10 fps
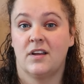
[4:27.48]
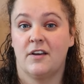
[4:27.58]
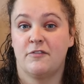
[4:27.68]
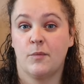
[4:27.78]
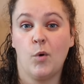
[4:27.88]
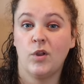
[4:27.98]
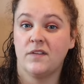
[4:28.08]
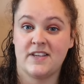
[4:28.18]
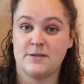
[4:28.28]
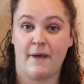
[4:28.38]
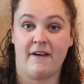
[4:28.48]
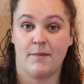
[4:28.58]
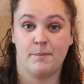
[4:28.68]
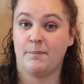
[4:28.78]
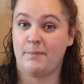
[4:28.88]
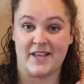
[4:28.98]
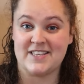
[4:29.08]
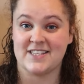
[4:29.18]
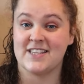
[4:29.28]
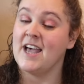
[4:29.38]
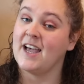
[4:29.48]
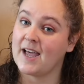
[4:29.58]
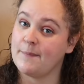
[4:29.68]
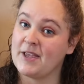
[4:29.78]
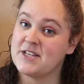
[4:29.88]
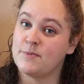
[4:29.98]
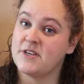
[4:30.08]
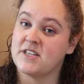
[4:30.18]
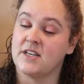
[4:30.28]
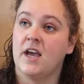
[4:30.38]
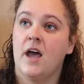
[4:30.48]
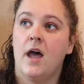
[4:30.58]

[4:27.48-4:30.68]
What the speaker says: from all of these places coming into Britain.